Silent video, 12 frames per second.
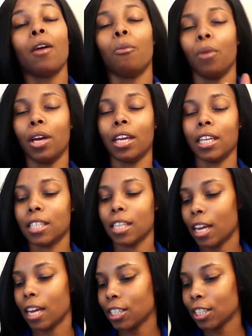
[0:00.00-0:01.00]
We'll get to
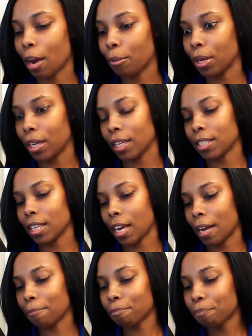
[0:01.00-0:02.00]
that, child. We'll get to
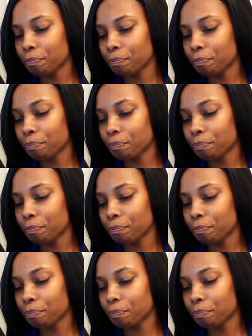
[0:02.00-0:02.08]
that.